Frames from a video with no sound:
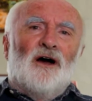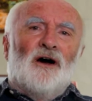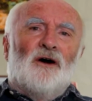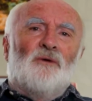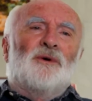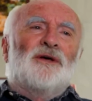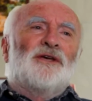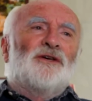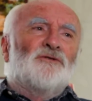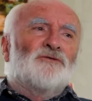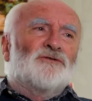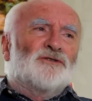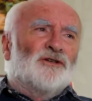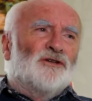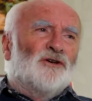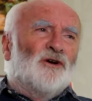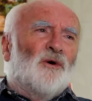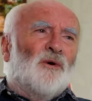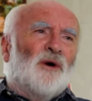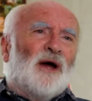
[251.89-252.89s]
and we used
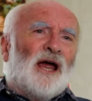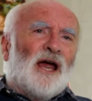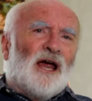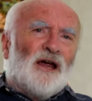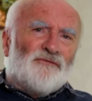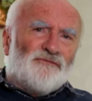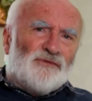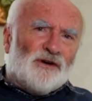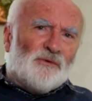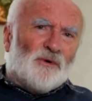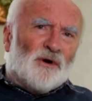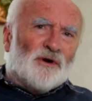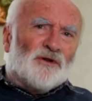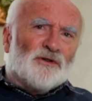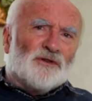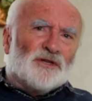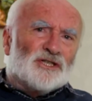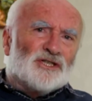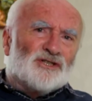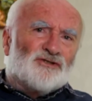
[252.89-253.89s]
to know everyone
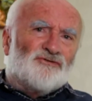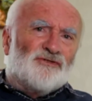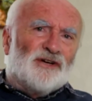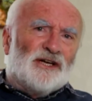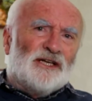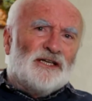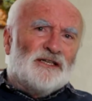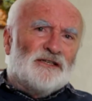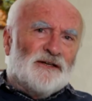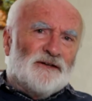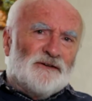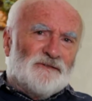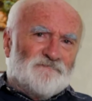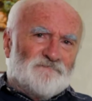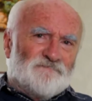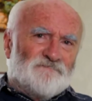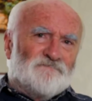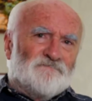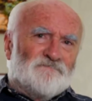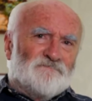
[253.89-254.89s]
on the street
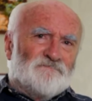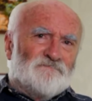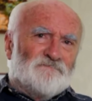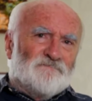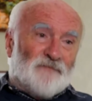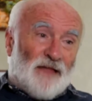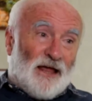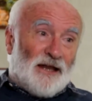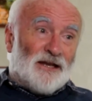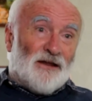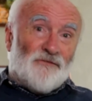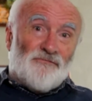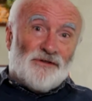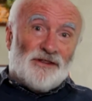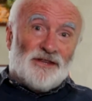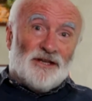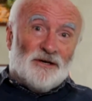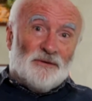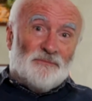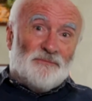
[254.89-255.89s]
and
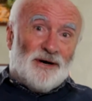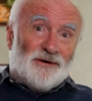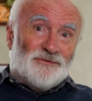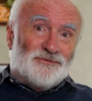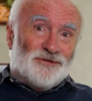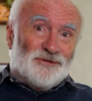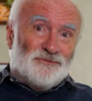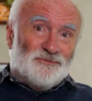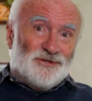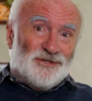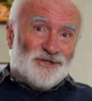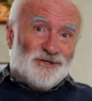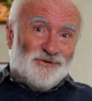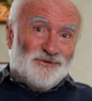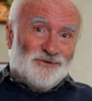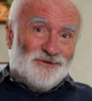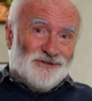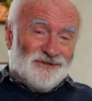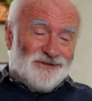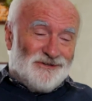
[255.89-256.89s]
everything about them
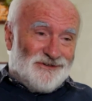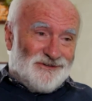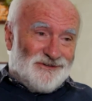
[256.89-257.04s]
too.